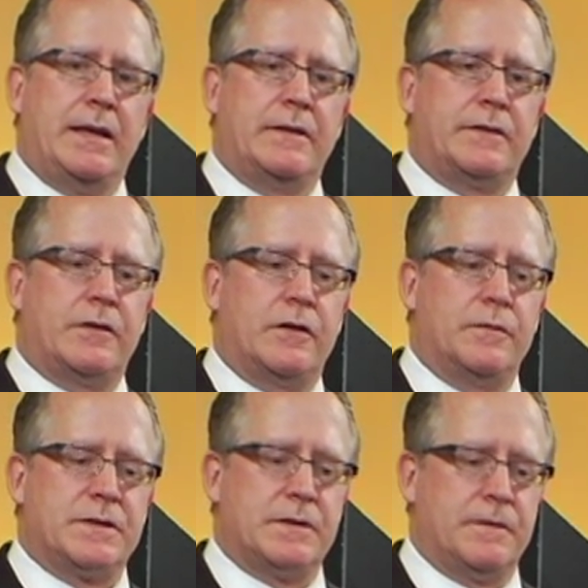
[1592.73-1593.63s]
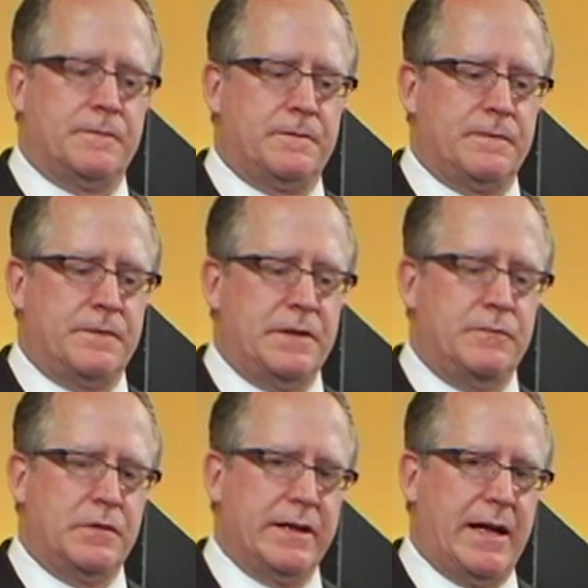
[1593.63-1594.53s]
in terms of
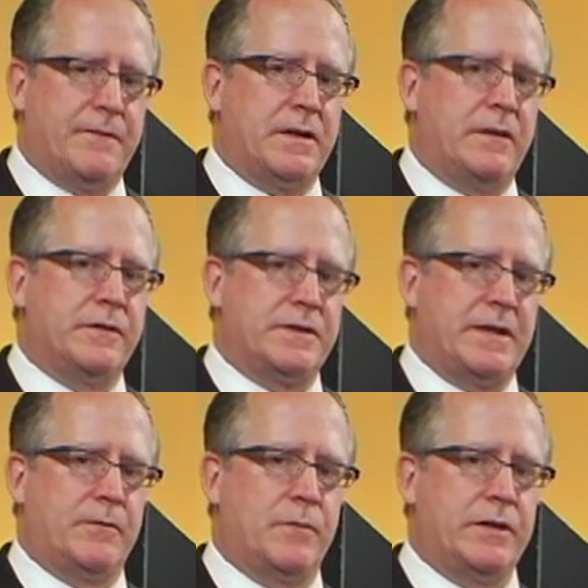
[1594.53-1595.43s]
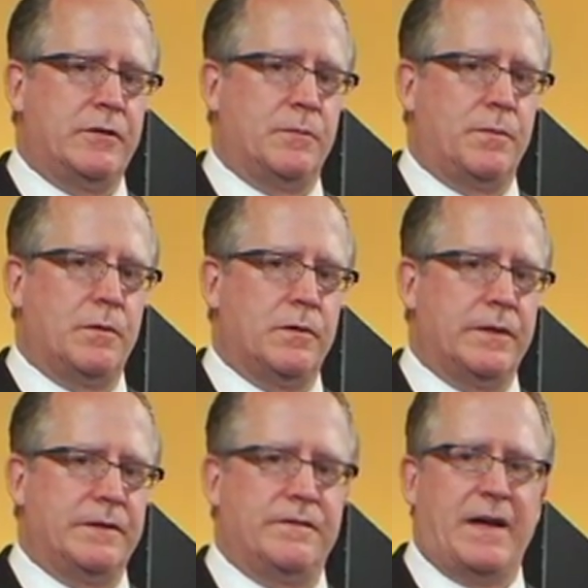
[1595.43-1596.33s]
you really have to understand what your
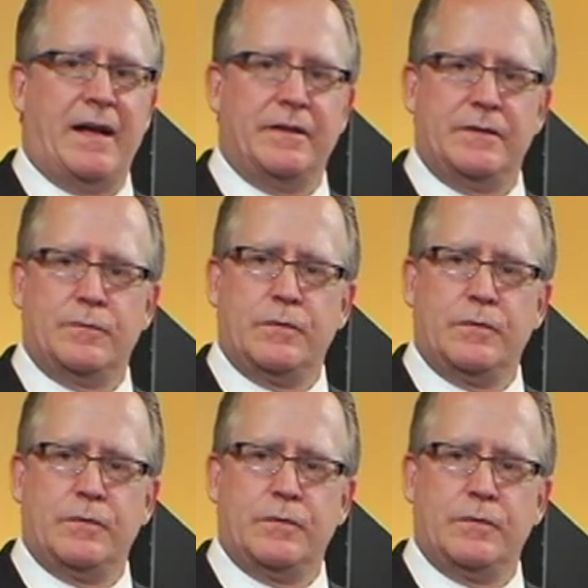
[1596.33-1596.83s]
employees value,